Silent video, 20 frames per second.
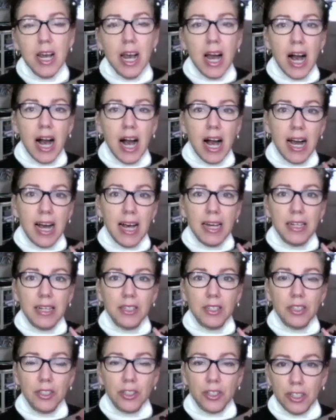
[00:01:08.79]
and
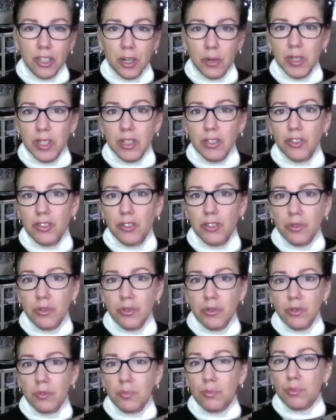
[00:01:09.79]
you're going
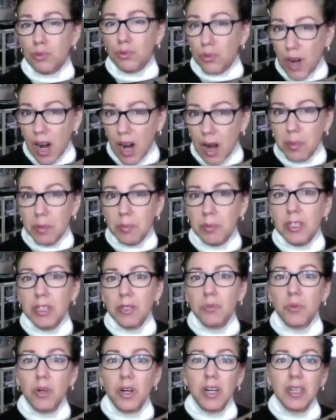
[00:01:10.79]
to probably
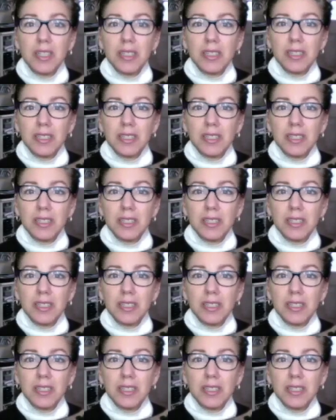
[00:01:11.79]
want